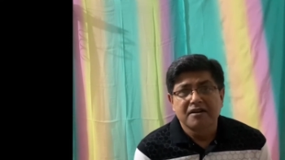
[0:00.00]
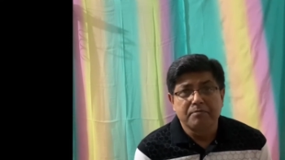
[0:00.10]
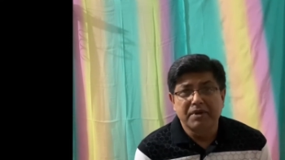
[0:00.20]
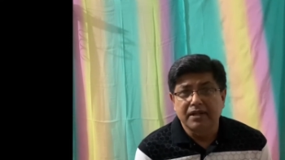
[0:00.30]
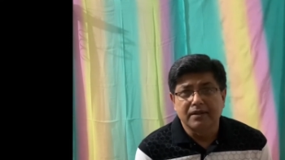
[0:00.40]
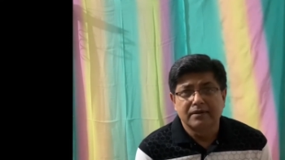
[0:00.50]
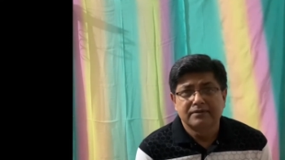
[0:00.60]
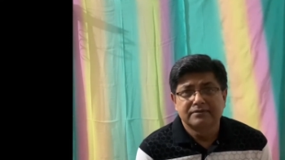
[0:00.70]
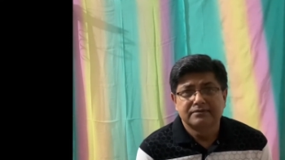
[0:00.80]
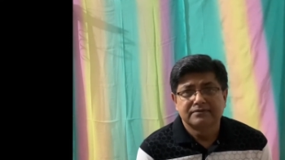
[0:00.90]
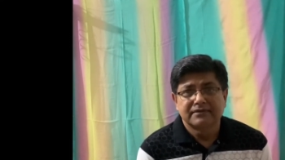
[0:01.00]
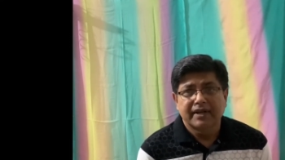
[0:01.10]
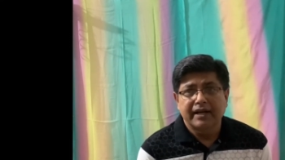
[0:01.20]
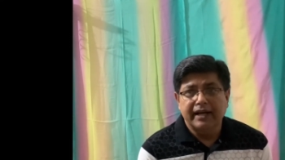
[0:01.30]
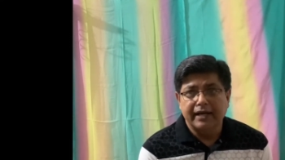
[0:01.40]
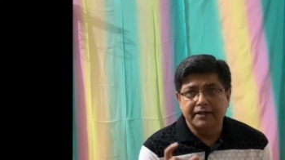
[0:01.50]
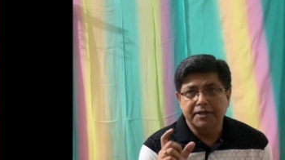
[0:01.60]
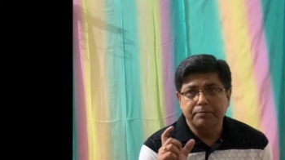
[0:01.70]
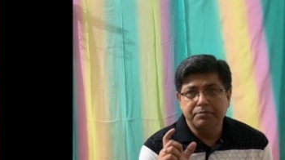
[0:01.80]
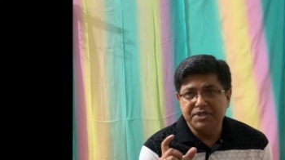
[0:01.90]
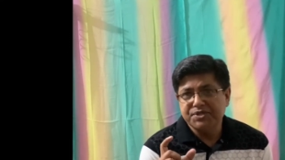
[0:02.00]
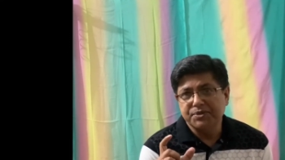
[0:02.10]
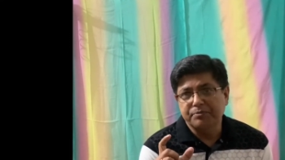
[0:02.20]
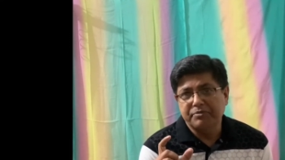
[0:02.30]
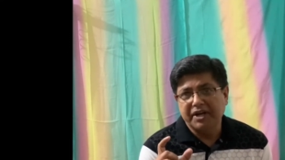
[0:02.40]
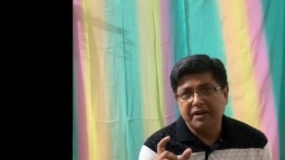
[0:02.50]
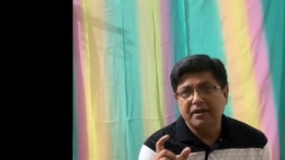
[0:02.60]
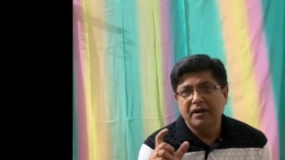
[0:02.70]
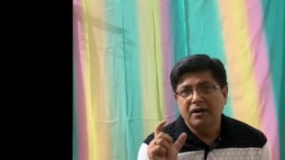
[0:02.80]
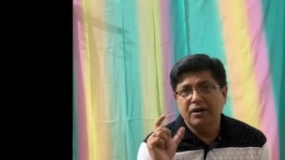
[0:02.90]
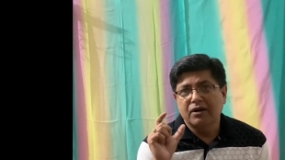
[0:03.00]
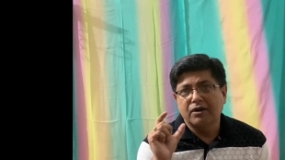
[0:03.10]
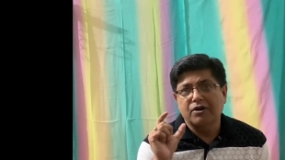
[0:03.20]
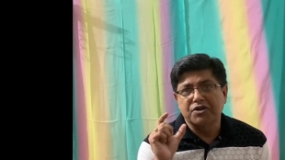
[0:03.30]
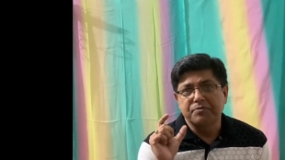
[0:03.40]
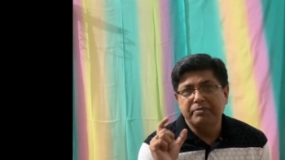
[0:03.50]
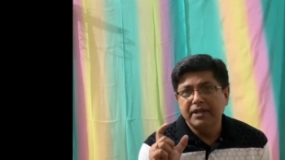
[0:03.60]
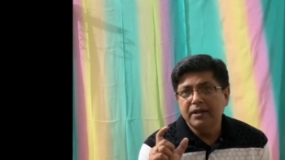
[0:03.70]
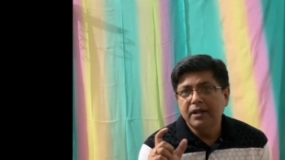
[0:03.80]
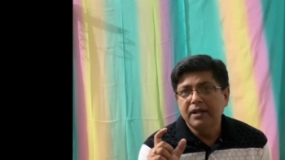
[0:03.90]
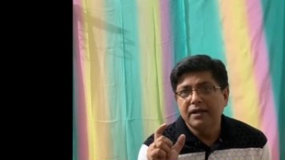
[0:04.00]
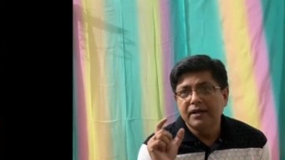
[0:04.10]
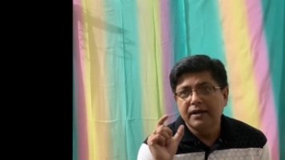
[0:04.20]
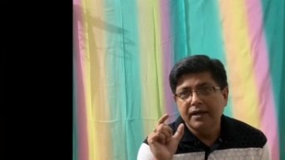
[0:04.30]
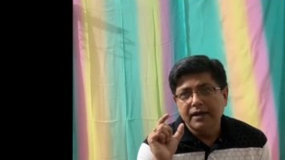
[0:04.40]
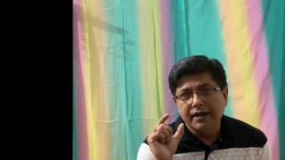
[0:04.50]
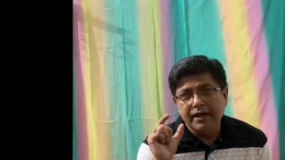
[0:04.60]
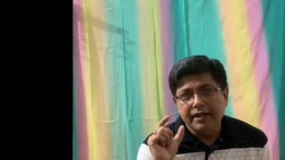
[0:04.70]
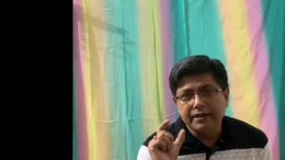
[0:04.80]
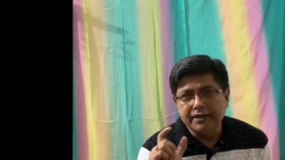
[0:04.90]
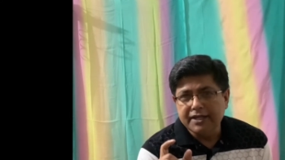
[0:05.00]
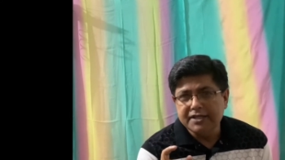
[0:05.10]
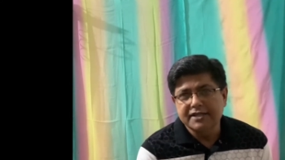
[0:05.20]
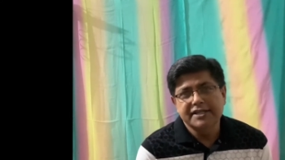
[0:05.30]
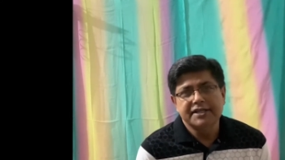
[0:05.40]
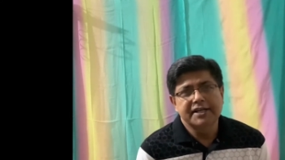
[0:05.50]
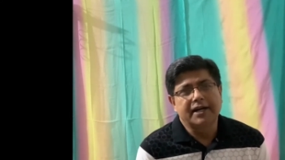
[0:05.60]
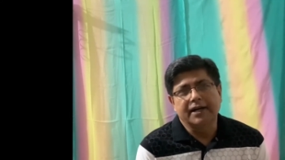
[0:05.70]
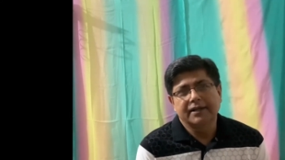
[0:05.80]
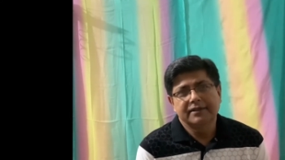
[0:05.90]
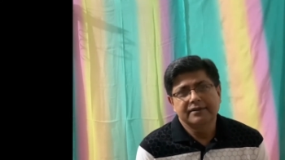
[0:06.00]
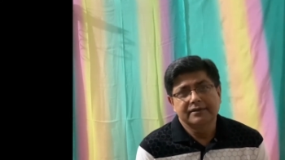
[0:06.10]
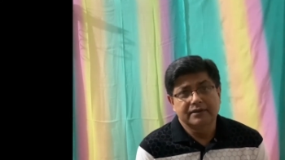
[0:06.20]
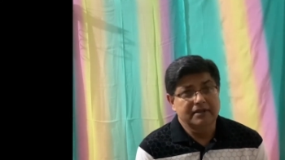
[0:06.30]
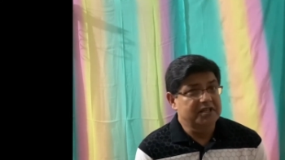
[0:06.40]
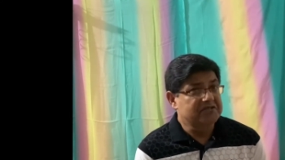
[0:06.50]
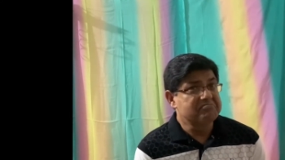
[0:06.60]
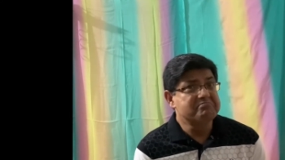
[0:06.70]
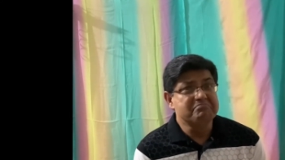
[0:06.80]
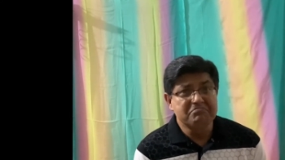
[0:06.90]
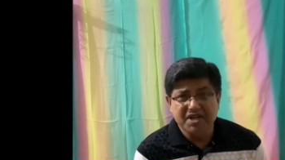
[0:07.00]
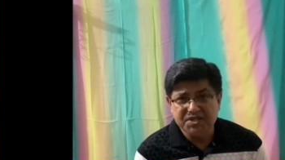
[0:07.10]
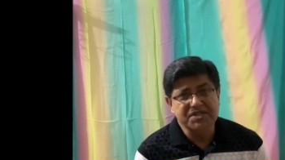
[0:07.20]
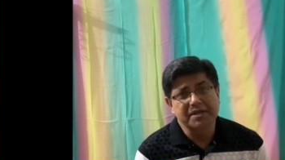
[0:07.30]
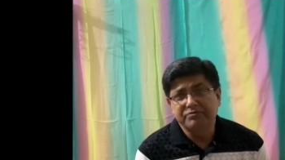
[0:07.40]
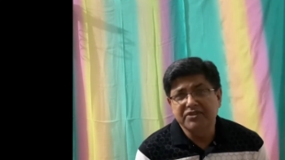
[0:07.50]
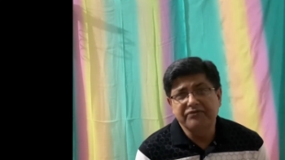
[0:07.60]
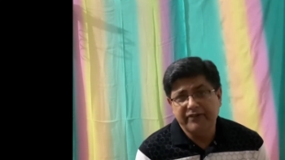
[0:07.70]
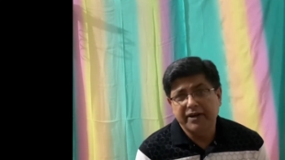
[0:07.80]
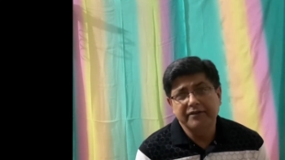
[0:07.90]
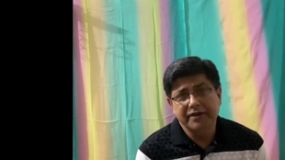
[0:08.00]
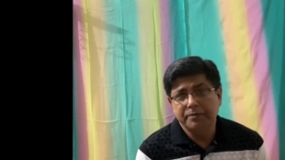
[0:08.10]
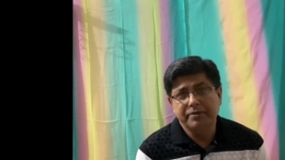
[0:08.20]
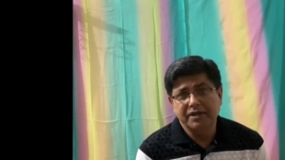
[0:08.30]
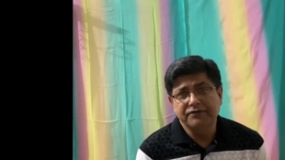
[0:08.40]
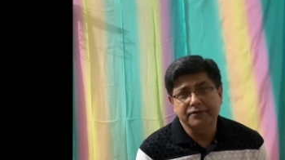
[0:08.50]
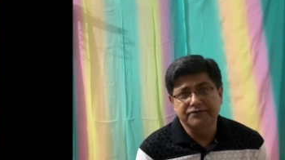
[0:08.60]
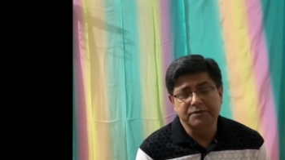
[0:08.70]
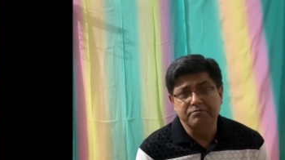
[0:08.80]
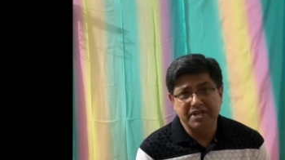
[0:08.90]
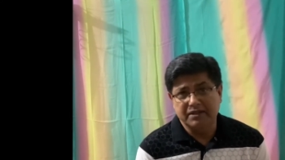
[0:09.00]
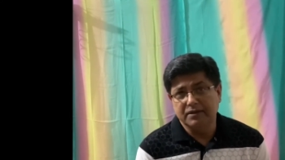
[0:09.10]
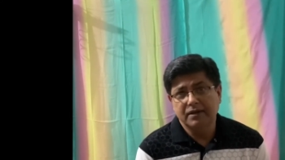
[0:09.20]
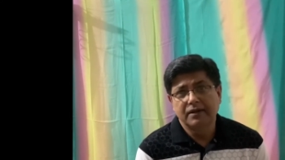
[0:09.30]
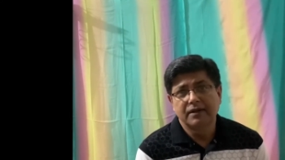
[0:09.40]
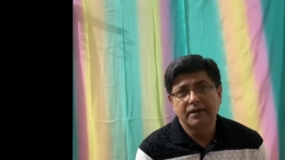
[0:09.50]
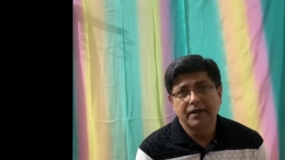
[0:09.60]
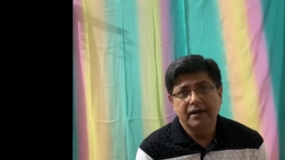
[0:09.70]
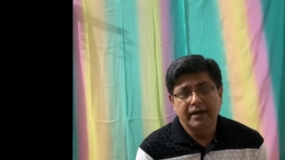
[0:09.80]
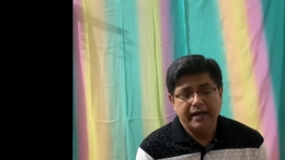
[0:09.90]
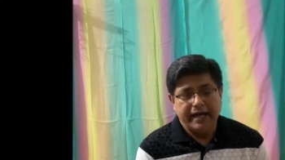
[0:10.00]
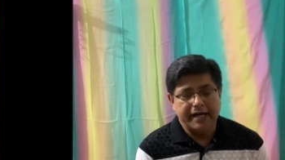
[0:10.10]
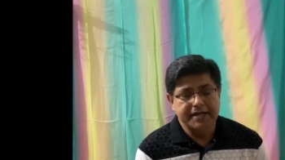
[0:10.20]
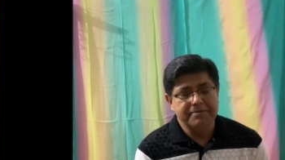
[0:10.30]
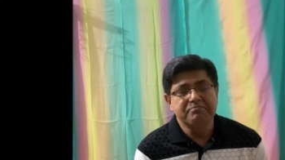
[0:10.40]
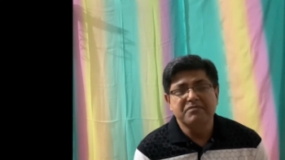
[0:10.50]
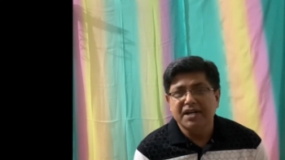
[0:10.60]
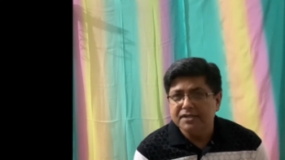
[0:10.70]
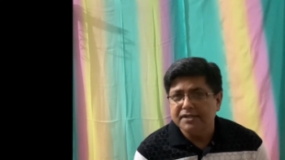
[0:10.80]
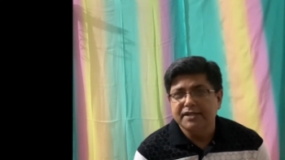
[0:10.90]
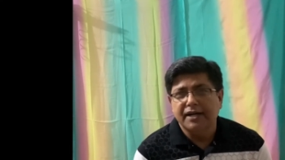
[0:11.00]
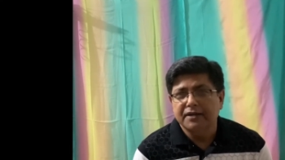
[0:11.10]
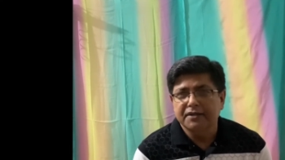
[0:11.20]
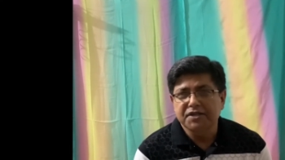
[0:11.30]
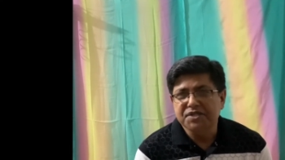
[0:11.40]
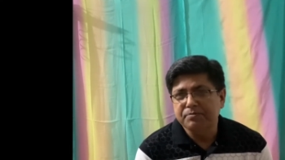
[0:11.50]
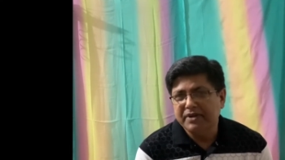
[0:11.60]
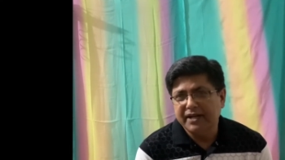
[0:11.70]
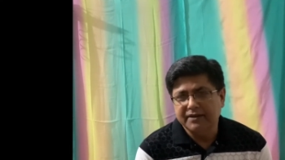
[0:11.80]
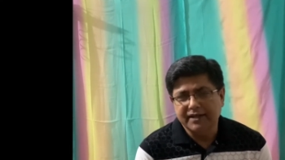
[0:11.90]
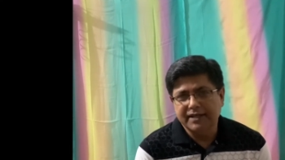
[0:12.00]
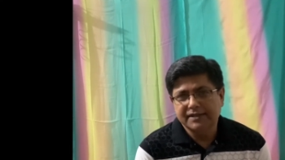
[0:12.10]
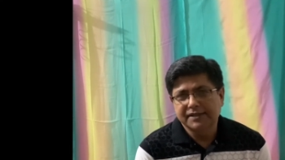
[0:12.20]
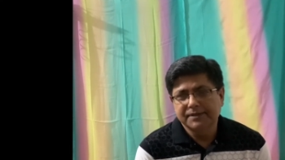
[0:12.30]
Bill. And that piece of brick caught Bill neatly in the eye. It must have been very, very painful for Bill. And he muttered under his breath that